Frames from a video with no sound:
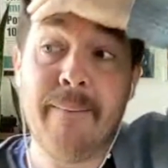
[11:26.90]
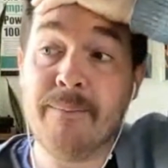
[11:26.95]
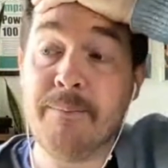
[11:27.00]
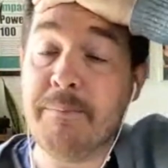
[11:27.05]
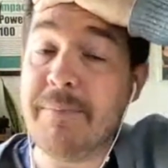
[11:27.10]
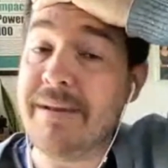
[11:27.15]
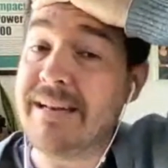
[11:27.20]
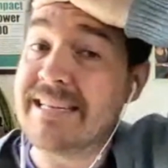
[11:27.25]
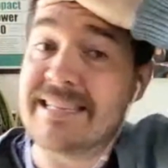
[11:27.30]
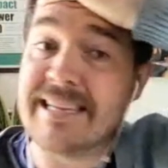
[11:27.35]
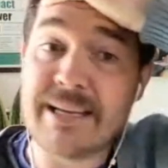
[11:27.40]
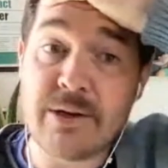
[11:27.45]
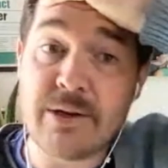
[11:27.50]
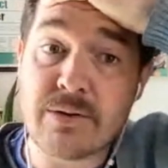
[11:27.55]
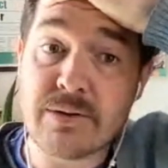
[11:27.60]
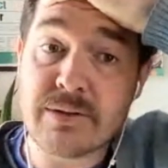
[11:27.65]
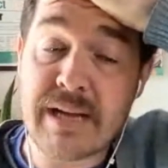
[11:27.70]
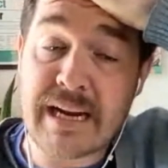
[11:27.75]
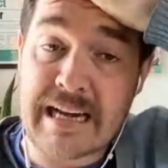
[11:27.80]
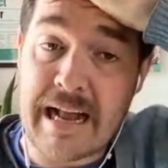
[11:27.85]
mid to senior
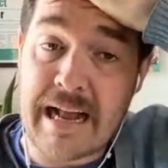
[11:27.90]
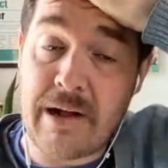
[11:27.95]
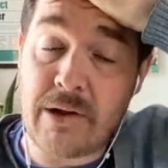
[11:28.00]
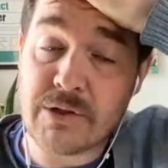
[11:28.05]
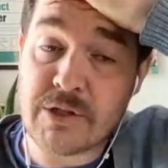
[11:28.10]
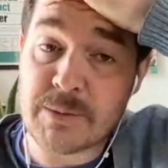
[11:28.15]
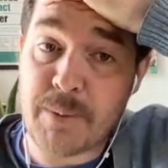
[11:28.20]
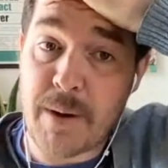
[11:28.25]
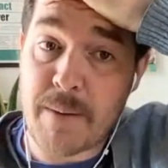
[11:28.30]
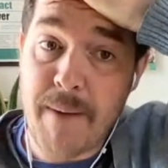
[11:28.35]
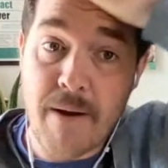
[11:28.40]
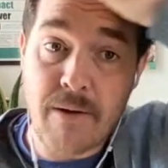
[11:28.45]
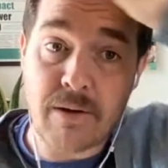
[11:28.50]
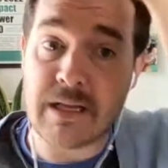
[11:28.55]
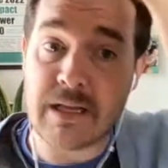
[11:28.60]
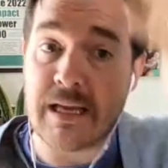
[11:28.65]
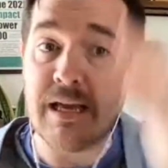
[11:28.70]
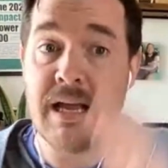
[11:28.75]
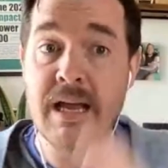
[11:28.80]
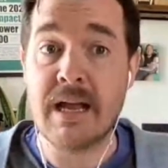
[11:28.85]
technologists
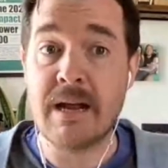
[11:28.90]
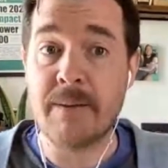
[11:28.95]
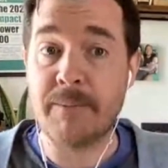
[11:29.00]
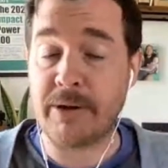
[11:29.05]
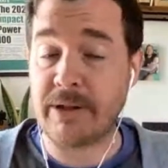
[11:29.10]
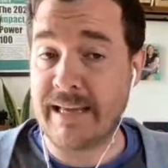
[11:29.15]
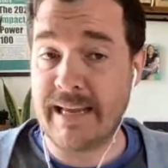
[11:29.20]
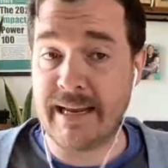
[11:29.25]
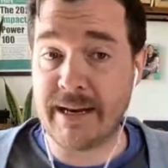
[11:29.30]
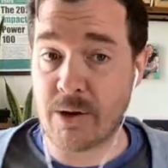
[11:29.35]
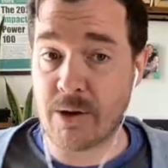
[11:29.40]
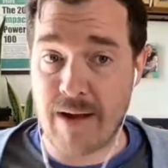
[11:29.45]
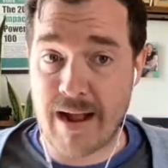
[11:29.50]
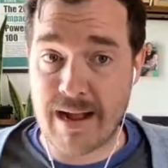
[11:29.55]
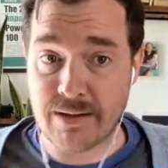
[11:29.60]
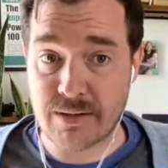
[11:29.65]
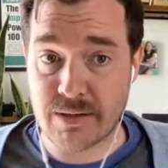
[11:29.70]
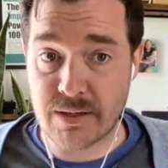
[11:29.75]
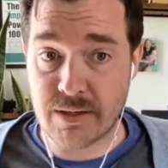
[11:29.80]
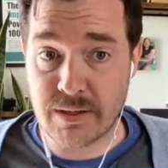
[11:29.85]
primarily, in and
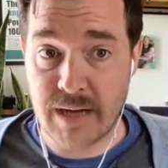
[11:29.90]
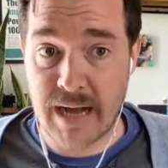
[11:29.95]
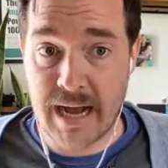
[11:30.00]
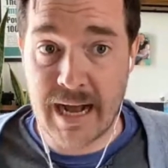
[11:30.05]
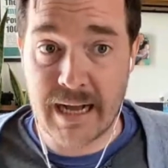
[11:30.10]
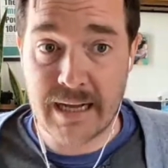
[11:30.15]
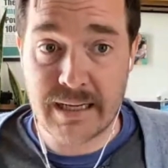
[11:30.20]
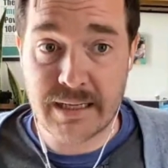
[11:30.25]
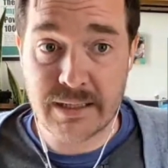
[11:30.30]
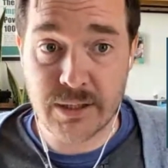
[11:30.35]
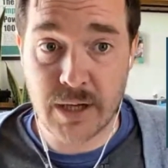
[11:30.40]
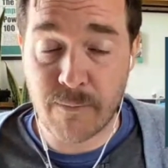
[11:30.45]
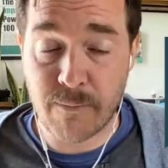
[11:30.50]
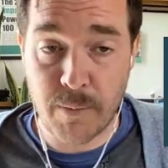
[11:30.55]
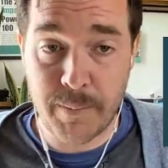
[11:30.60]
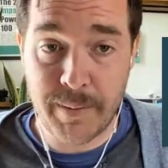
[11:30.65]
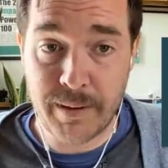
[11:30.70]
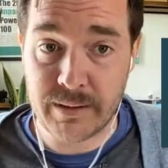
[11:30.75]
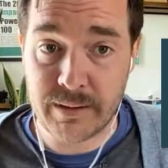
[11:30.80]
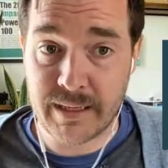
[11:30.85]
around software
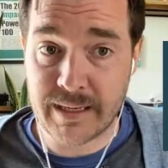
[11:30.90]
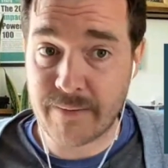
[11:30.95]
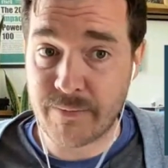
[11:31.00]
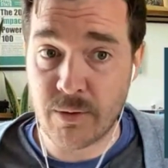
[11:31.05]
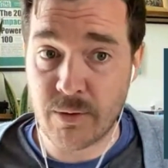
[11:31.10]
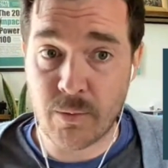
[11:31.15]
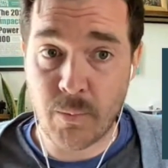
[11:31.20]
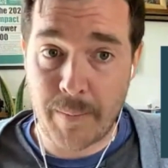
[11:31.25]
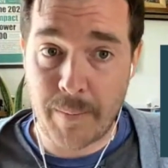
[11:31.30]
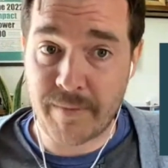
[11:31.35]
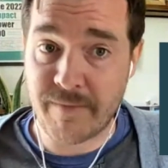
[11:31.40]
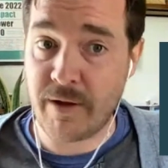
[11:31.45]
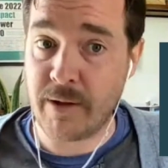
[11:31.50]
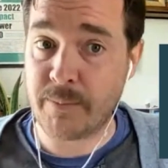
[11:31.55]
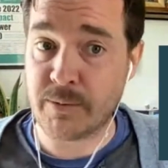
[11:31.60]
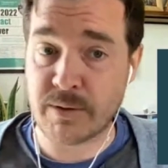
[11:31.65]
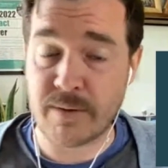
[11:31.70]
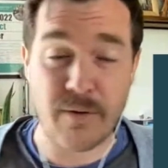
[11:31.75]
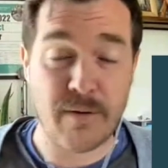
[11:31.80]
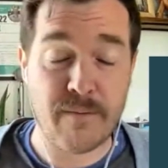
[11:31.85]
building. If you're a web developer,
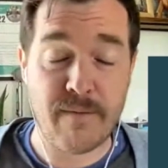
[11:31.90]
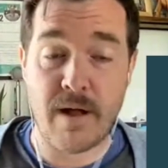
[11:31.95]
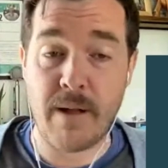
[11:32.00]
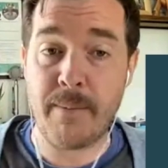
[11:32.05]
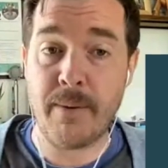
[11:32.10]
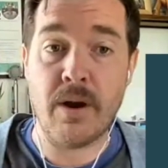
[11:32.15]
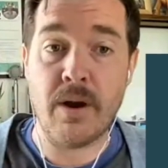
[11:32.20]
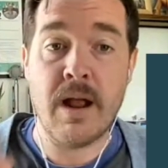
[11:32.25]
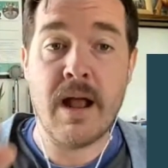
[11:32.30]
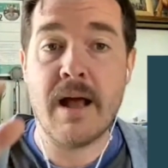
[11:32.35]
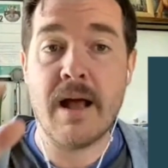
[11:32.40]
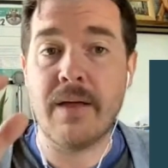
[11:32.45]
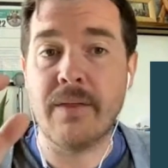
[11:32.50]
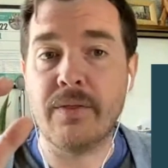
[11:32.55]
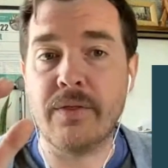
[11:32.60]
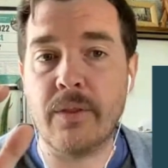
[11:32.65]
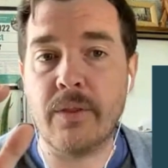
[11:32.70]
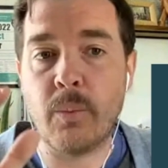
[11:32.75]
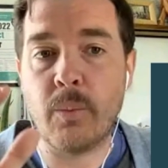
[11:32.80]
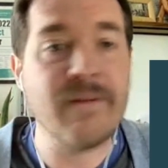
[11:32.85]
software,
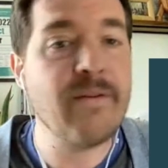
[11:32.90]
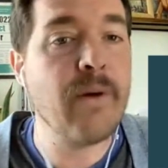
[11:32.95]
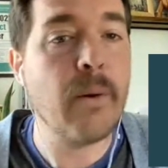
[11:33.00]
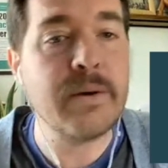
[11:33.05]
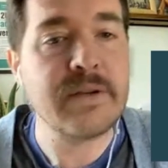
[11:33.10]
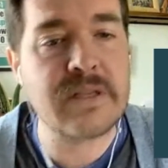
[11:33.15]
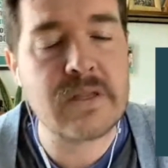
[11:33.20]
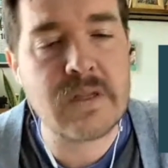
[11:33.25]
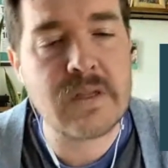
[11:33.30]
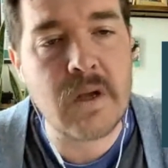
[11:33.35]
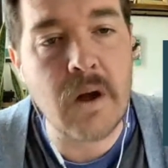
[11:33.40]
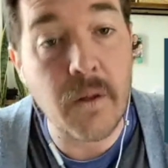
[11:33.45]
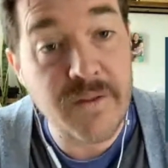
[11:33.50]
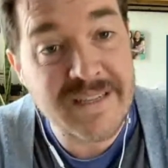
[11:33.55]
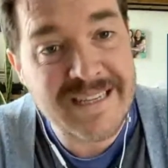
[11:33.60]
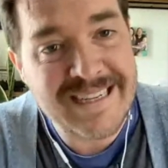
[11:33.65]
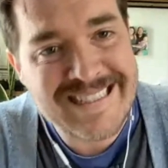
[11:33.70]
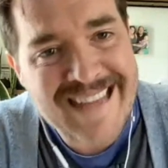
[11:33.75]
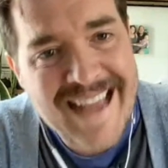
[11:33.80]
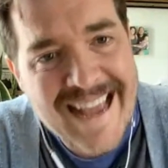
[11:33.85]
we've always called this
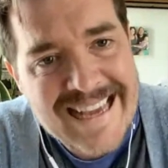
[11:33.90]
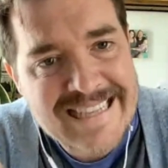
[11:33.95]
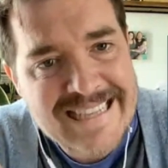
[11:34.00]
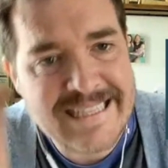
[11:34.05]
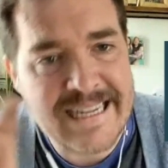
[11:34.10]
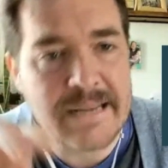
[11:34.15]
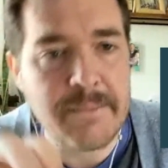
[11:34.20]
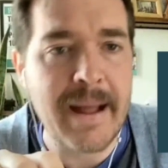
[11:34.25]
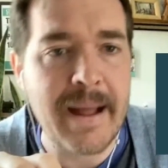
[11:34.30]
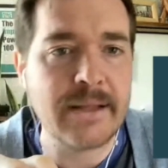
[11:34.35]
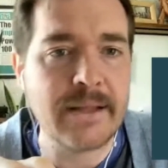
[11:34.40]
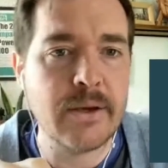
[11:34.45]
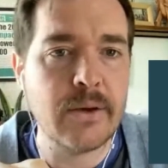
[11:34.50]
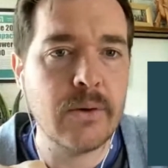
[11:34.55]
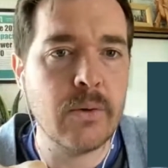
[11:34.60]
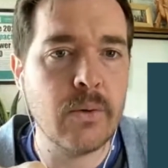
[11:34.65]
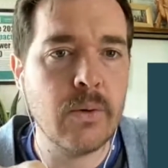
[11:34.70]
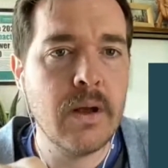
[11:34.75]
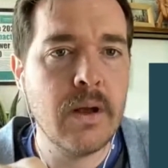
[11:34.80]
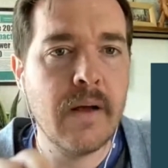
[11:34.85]
a tasting
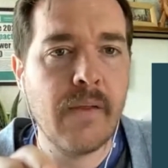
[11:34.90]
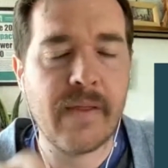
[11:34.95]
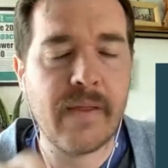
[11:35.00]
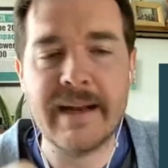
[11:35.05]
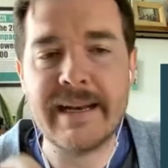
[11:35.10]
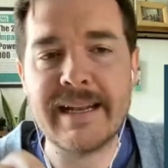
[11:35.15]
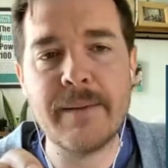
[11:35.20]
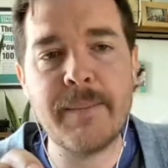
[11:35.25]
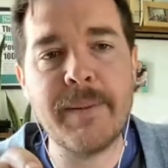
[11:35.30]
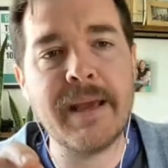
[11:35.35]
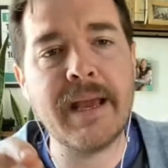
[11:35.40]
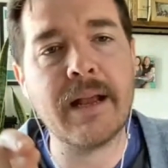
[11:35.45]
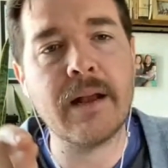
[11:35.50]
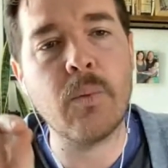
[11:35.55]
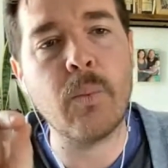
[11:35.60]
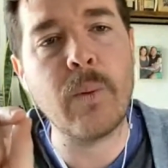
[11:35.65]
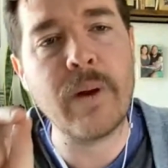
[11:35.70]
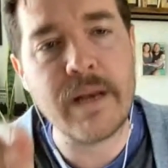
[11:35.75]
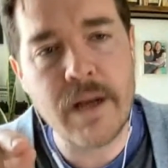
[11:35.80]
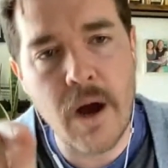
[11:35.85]
menu. The idea being,
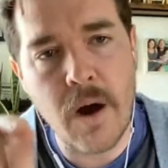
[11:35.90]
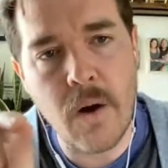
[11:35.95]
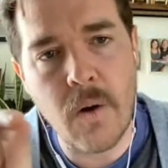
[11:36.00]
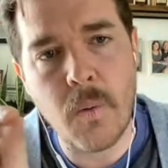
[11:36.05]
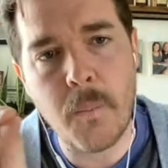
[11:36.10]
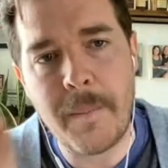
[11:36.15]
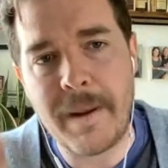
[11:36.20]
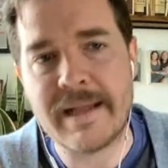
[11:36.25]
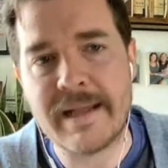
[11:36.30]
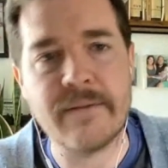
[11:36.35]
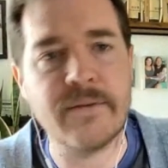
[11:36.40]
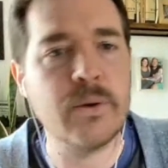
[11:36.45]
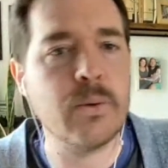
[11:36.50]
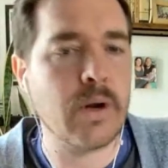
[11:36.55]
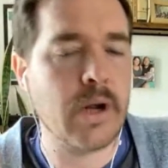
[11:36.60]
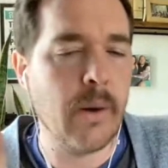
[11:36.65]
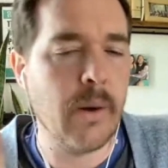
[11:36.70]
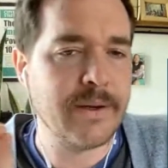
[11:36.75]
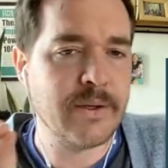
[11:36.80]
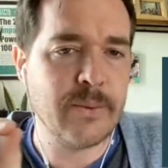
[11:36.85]
we know many of you are
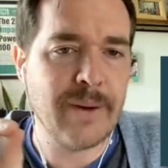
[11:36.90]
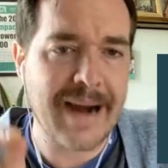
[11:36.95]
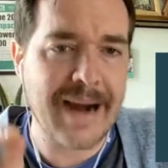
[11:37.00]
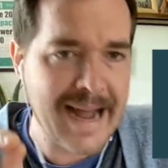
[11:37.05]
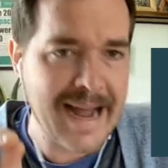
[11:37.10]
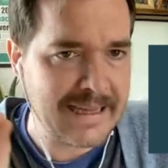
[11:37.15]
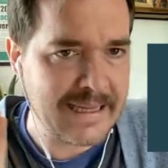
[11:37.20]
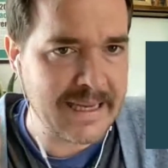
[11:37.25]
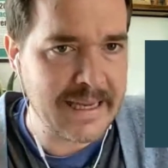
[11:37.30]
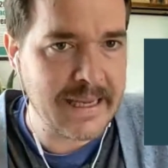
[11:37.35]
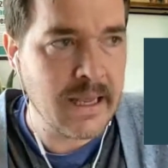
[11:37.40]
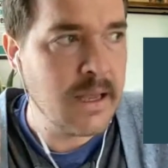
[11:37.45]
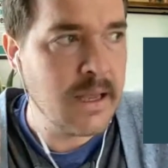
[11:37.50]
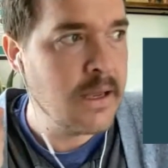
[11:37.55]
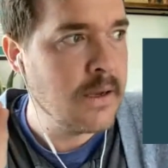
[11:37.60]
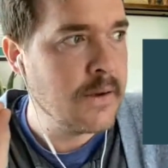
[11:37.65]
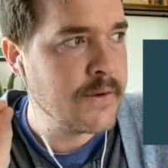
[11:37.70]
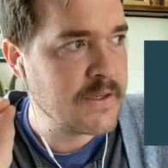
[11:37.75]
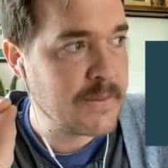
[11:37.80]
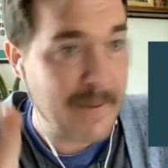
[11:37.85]
going to highly
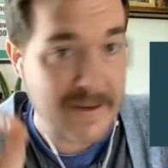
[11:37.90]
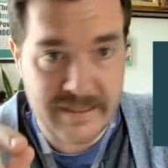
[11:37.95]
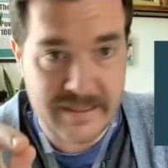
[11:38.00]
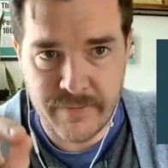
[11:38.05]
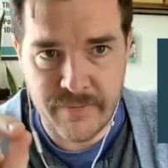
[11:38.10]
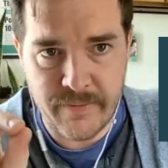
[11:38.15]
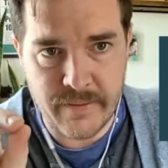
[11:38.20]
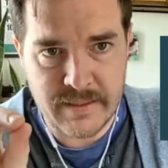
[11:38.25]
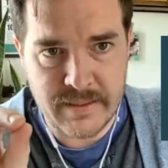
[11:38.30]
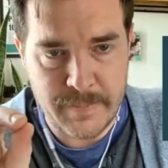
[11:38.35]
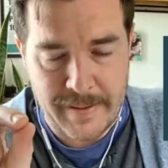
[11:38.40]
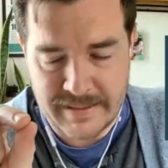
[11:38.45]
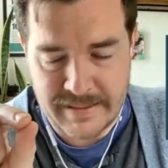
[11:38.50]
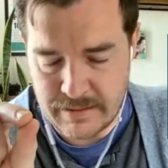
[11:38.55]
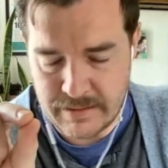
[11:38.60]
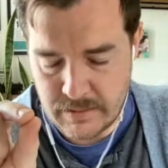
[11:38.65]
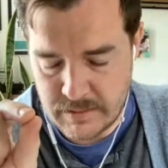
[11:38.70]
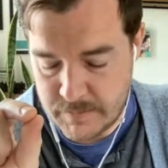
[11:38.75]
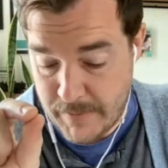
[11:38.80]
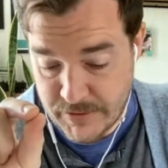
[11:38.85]

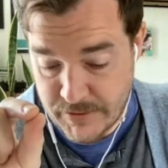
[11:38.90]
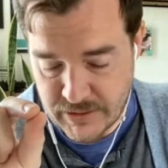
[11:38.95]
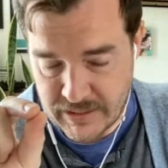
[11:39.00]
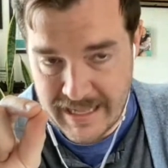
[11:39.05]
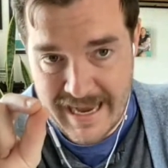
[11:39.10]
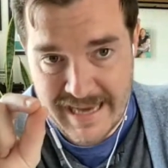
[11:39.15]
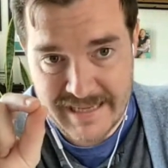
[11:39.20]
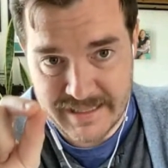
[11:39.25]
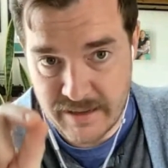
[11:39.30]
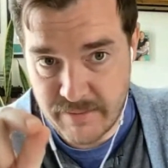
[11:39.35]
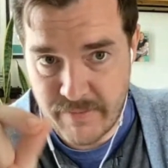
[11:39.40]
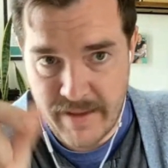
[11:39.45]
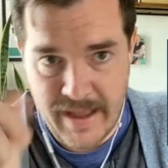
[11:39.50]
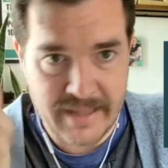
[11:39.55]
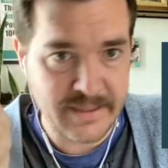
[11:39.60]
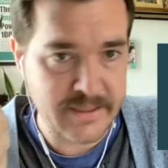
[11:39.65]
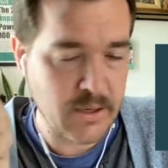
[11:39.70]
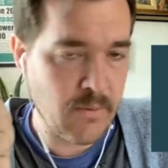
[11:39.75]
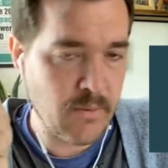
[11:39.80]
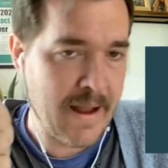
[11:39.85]
specialized
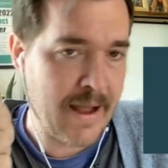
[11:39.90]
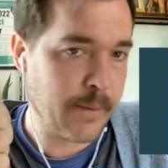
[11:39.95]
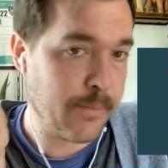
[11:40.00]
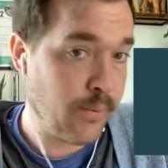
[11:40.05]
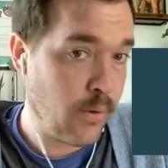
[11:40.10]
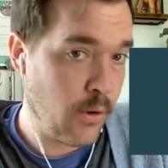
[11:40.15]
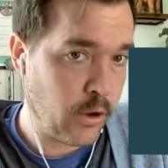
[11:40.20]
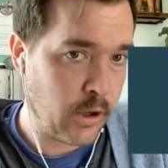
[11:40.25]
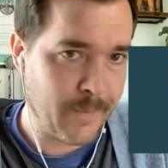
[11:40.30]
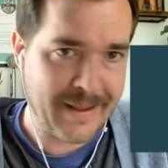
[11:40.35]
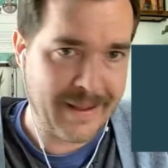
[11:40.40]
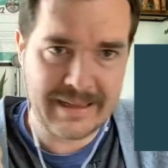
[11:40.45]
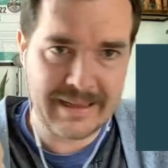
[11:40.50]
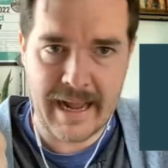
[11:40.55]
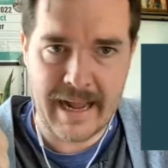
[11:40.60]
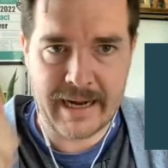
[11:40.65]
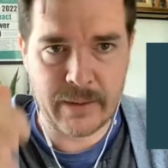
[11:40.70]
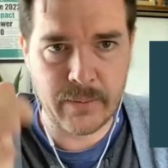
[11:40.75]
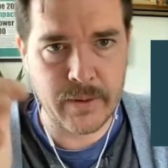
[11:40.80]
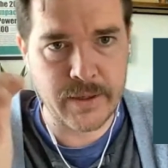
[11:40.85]
events on a programming
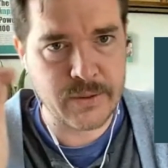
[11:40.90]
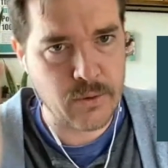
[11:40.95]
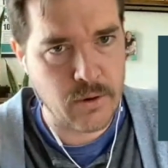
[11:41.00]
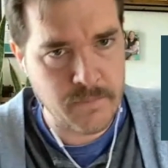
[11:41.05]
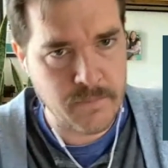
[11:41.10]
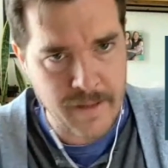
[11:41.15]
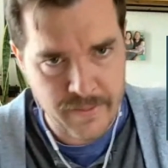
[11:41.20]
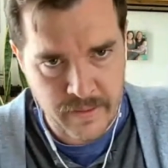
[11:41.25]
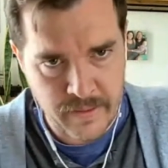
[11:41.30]
language or a